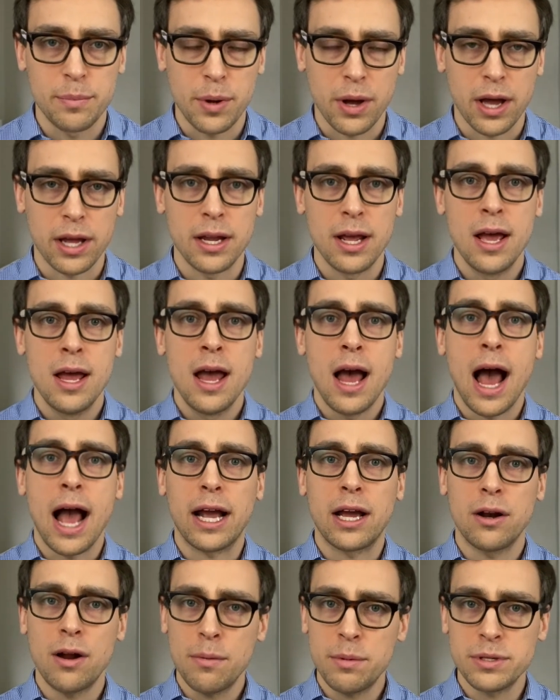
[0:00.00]
but I
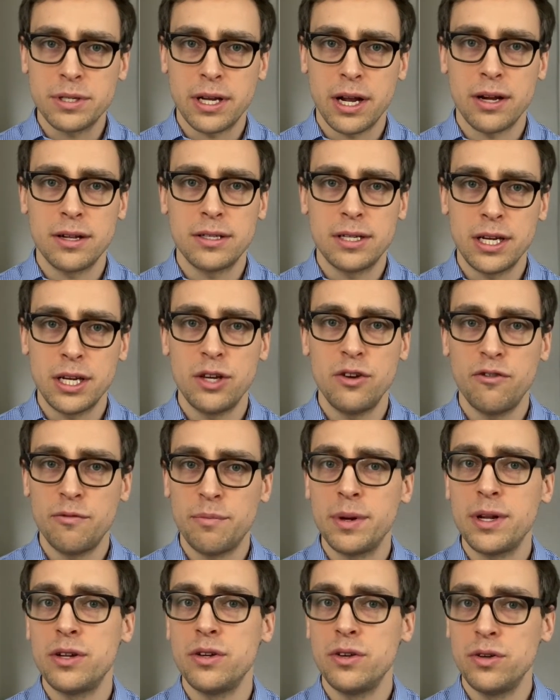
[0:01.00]
can almost guarantee you've
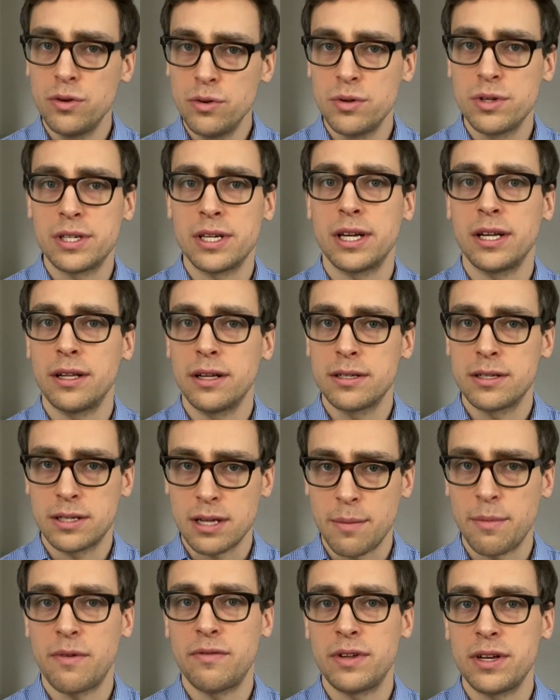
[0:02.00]
been using
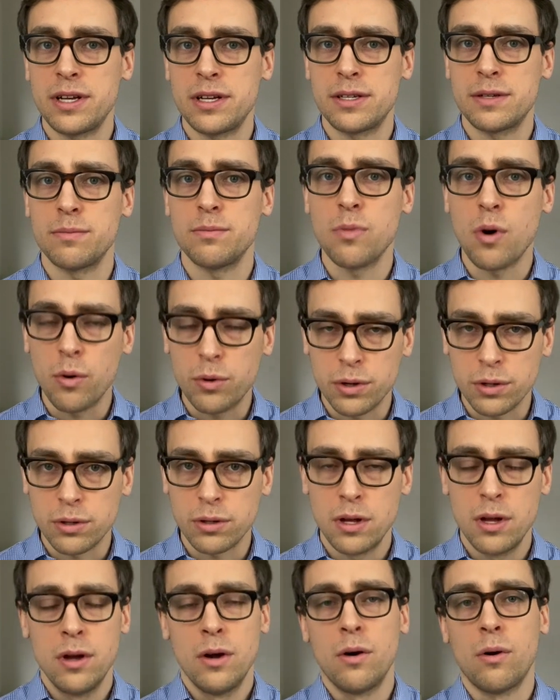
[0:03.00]
some of these
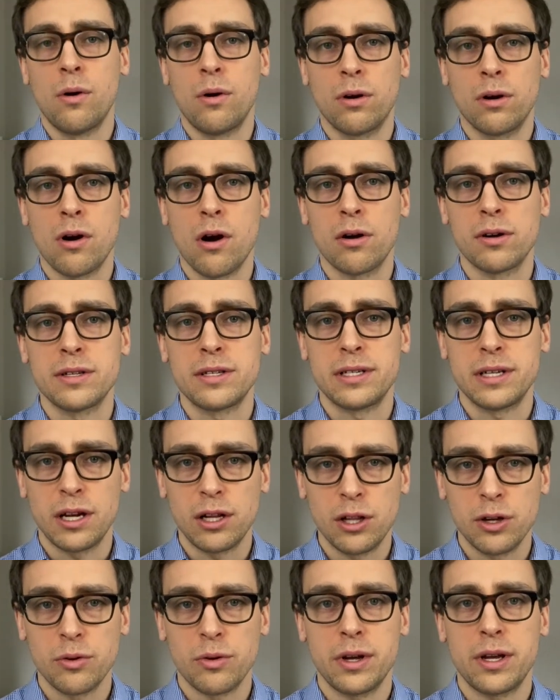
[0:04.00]
modal or
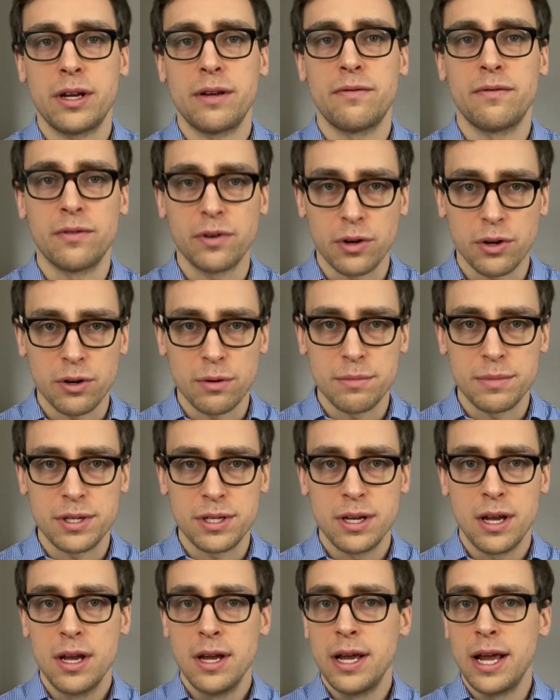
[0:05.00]
auxiliary
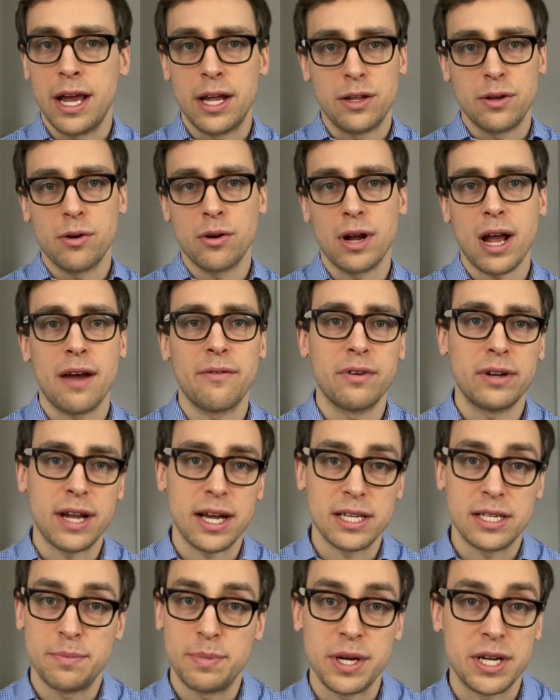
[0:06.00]
verbs in your
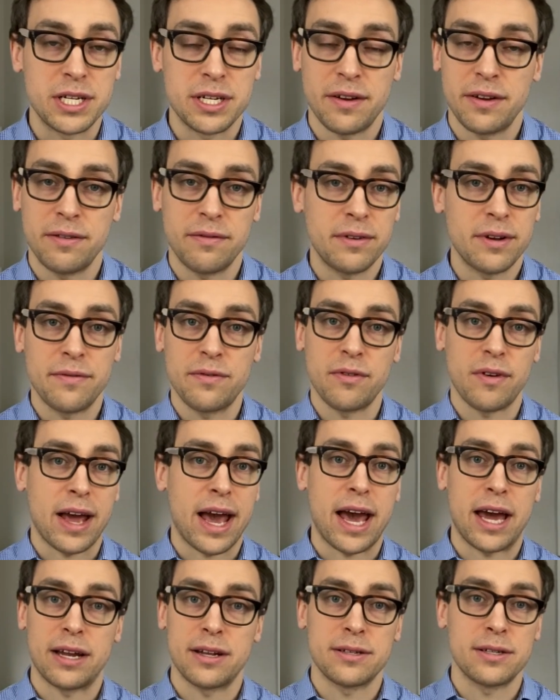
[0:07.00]
everyday speech, even if you had a